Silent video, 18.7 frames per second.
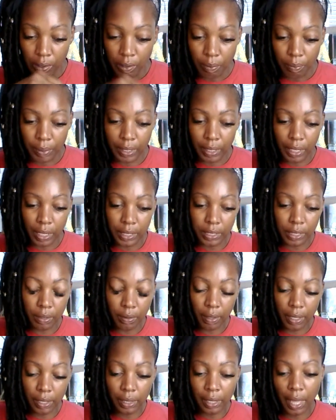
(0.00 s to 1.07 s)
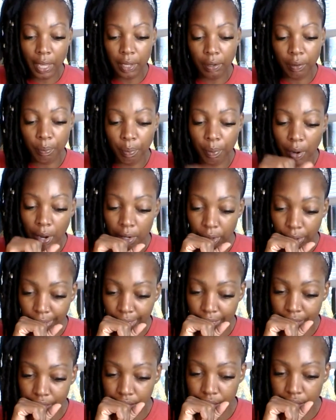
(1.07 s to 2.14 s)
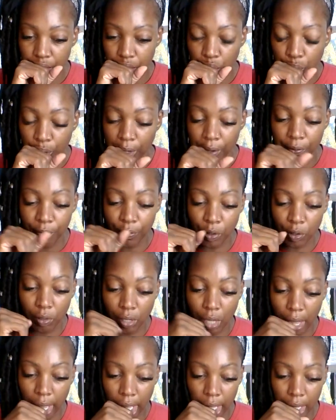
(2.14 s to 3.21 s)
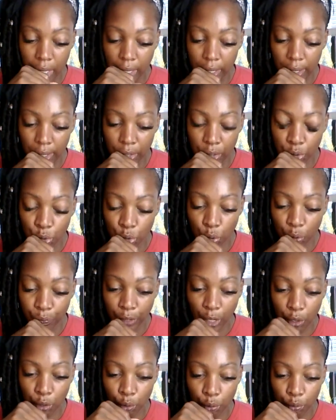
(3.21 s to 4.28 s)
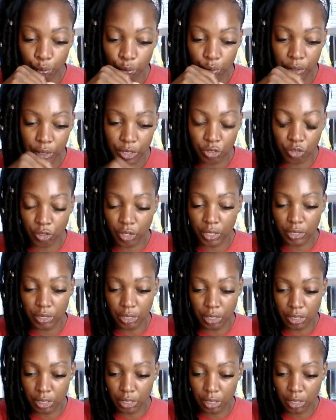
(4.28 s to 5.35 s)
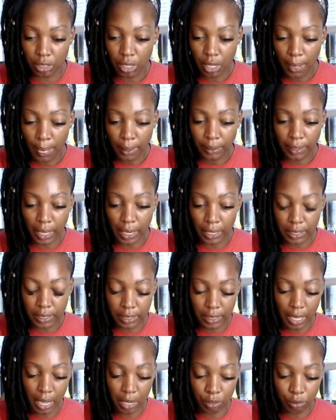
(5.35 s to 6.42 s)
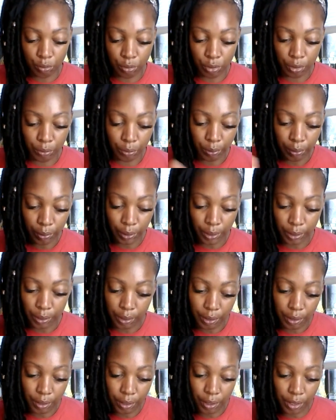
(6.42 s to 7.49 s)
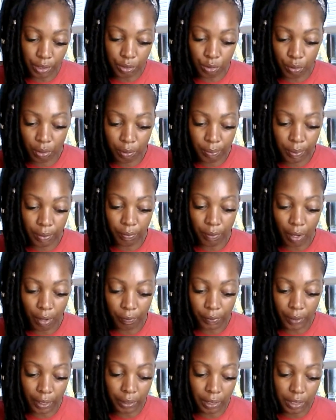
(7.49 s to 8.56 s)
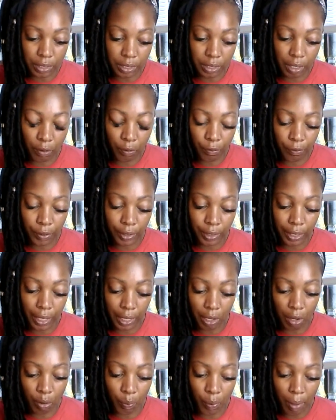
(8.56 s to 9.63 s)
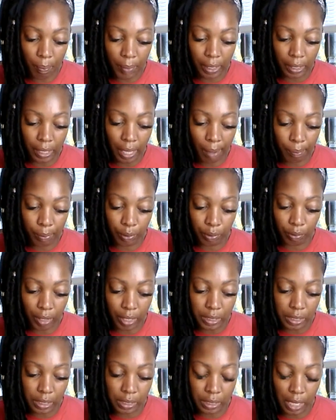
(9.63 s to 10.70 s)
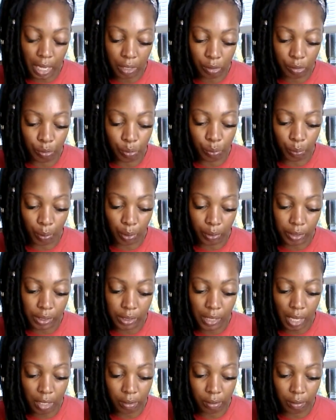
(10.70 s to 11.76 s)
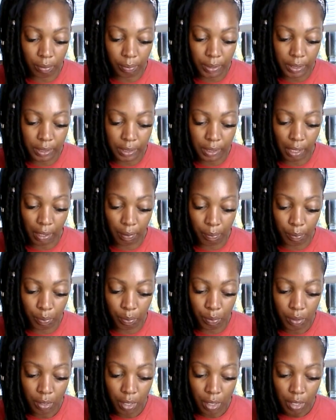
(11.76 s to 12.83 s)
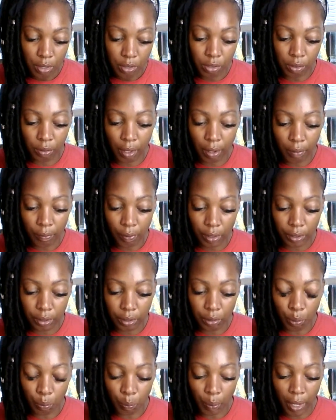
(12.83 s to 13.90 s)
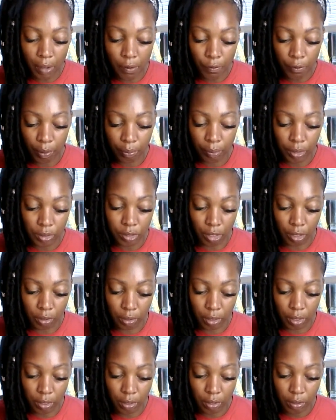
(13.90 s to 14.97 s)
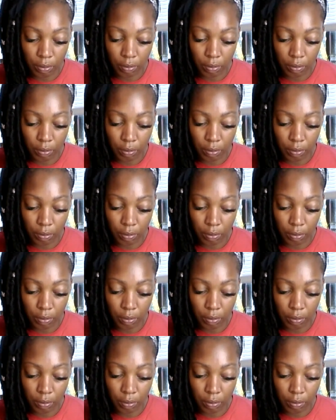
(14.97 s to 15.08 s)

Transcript: Because of their lack of progress, or they feel like, you know, if they go through this transition, that it's not going to it's going to be rough. Like they're still feeling like, oh, I may not progress. It's not going to work. It's not going to be stable. So they're running away from the journey.